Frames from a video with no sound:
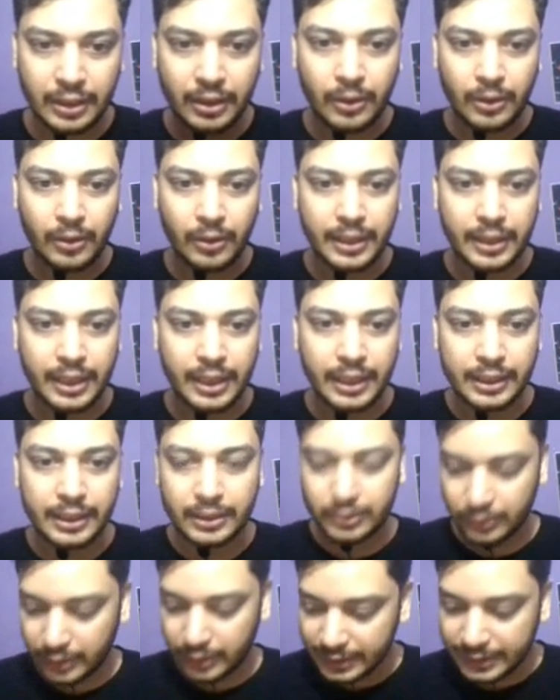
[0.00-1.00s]
Okay,
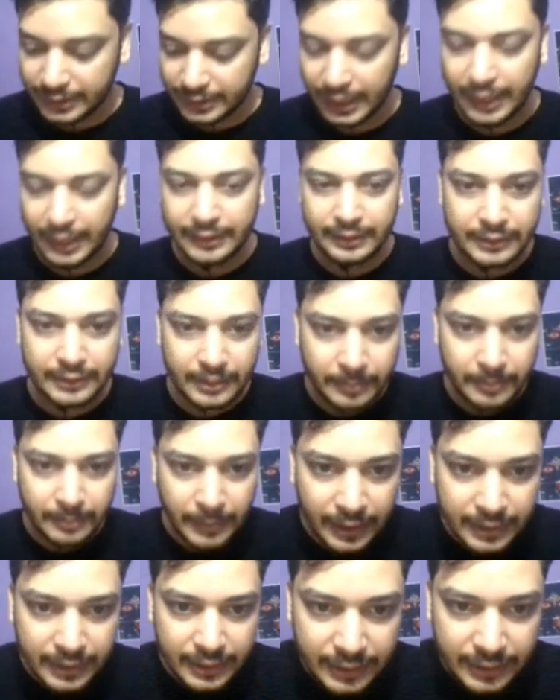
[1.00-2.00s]
so inside this
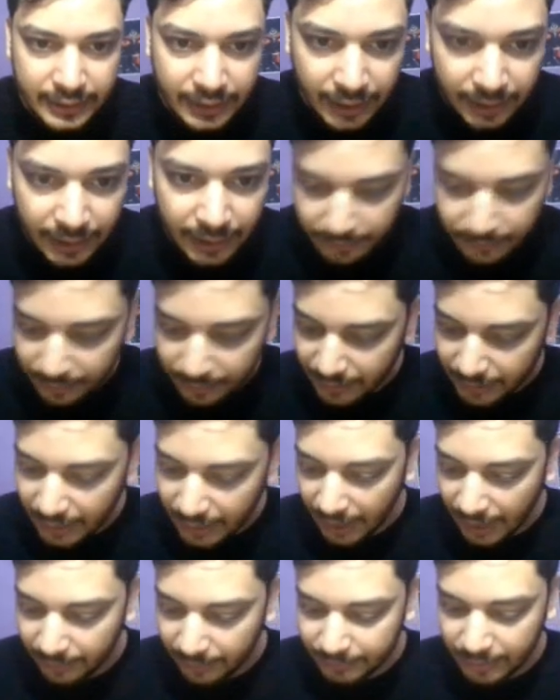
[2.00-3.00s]
dependency array we will
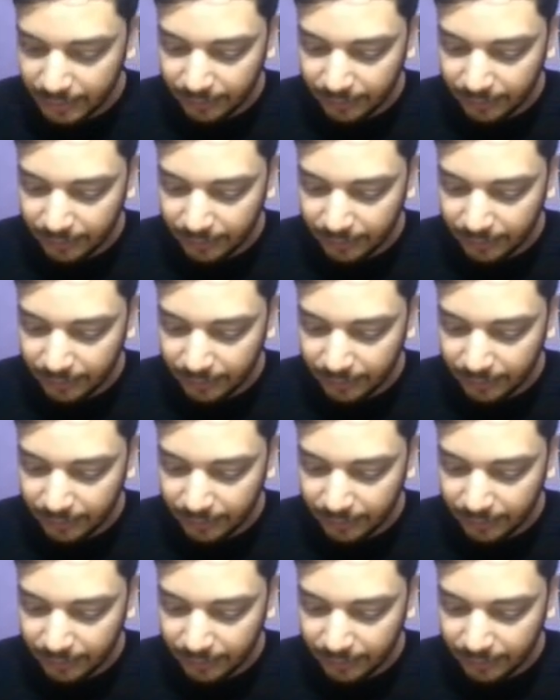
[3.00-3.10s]
have the